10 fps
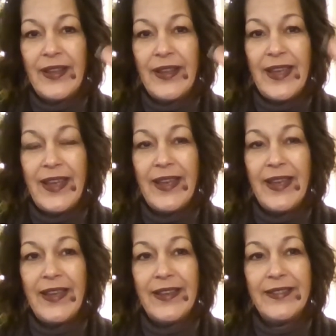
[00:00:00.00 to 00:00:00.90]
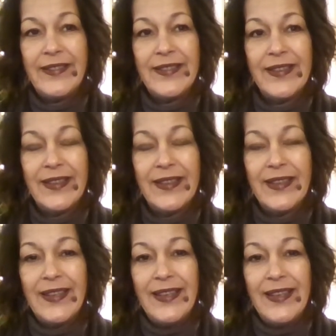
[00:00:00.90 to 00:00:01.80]
and
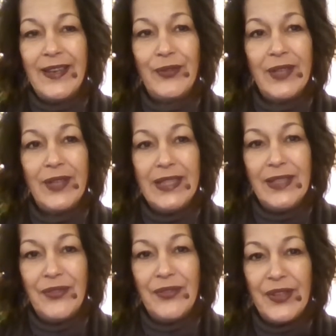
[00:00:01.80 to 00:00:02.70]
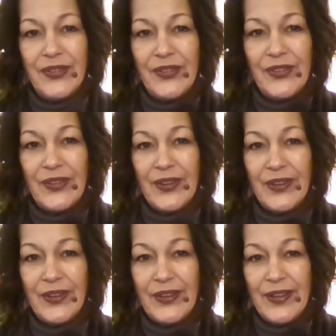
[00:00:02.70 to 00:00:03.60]
I really love this.
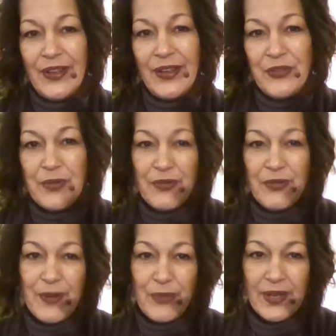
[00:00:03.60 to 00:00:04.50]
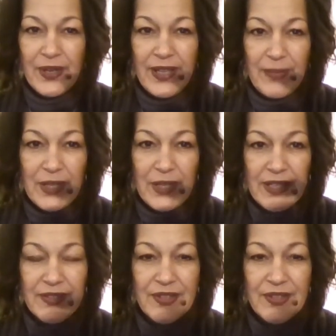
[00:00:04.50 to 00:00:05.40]
My friend Brick gave me
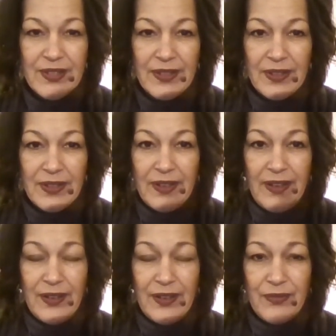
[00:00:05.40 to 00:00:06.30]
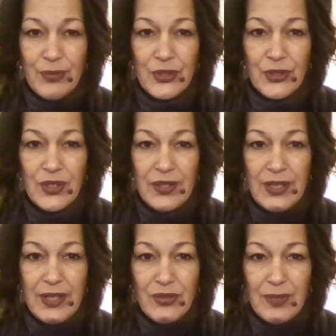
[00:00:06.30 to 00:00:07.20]
this, and unfortunately I
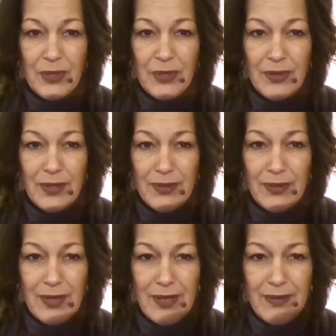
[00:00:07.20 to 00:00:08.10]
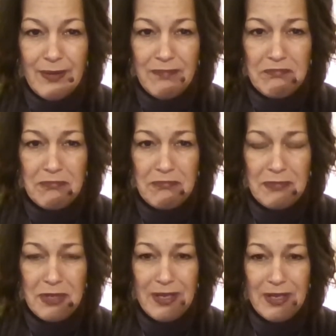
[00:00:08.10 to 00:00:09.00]
dropped it on the ground.
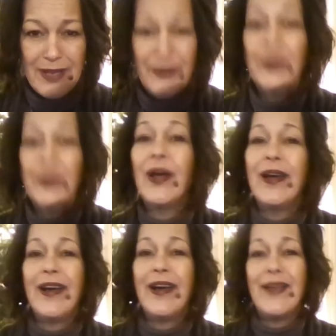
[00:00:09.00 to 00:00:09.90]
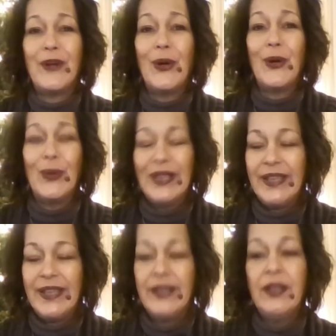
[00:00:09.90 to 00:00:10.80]
You know, I have a hole in
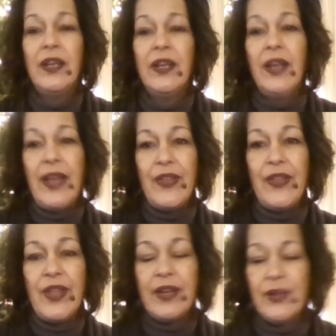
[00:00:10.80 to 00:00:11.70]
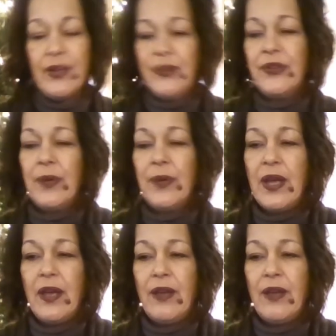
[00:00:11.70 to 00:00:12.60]
it. And then I also
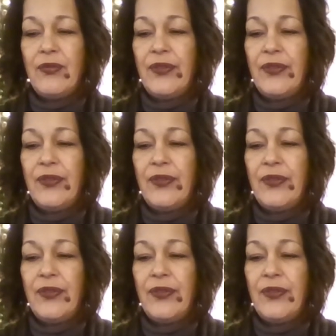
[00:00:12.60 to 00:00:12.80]
have